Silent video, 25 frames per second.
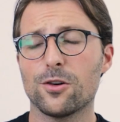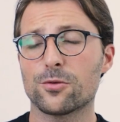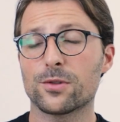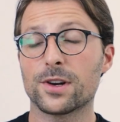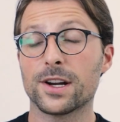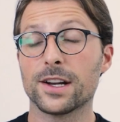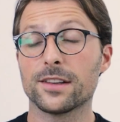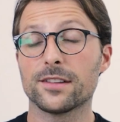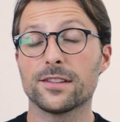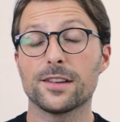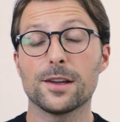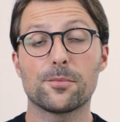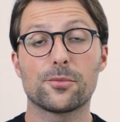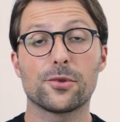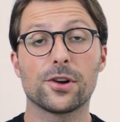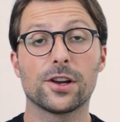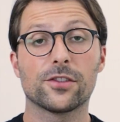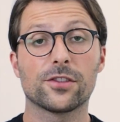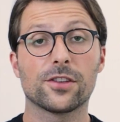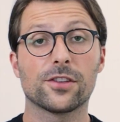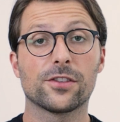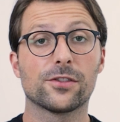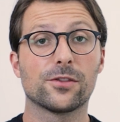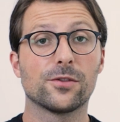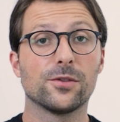All right, that
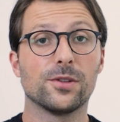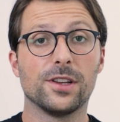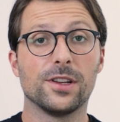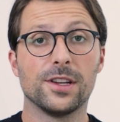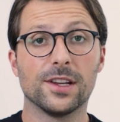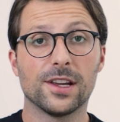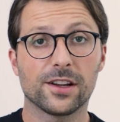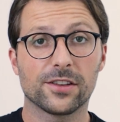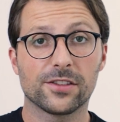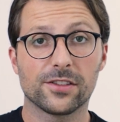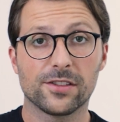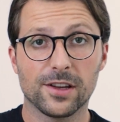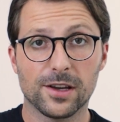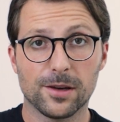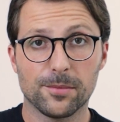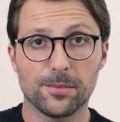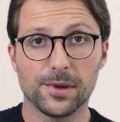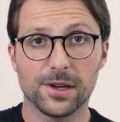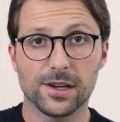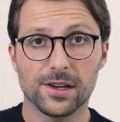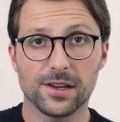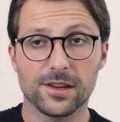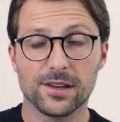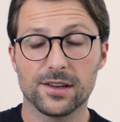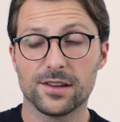brings us to the next
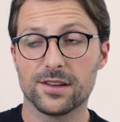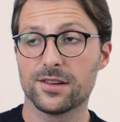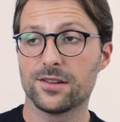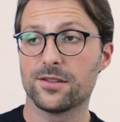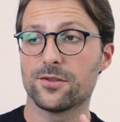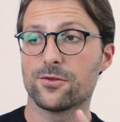topic,